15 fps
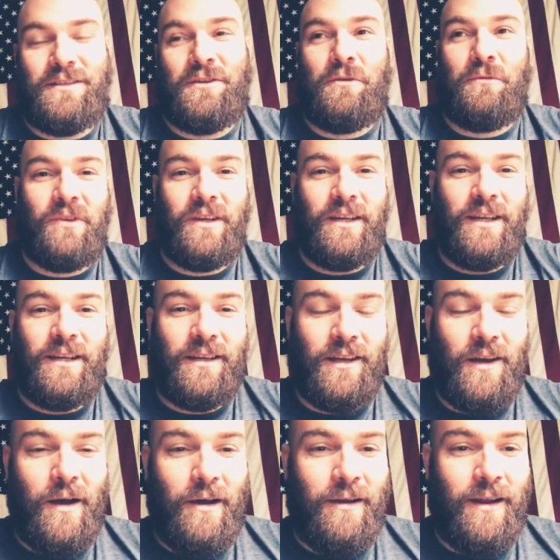you really need to
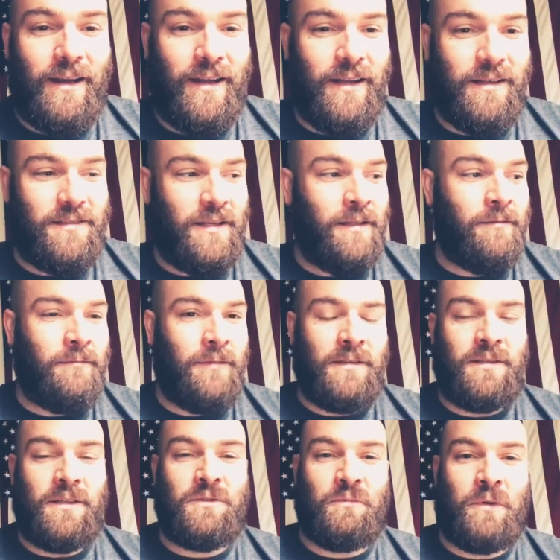go out, I guess,
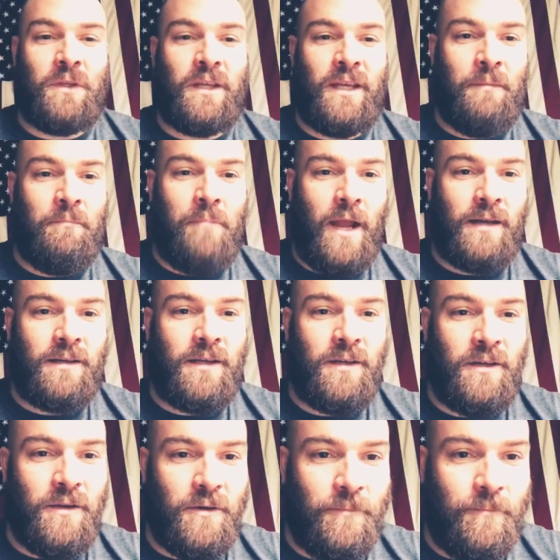unless it's really
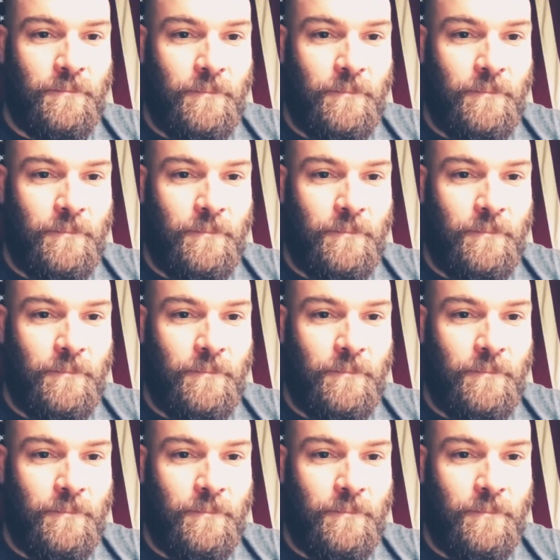impacting you.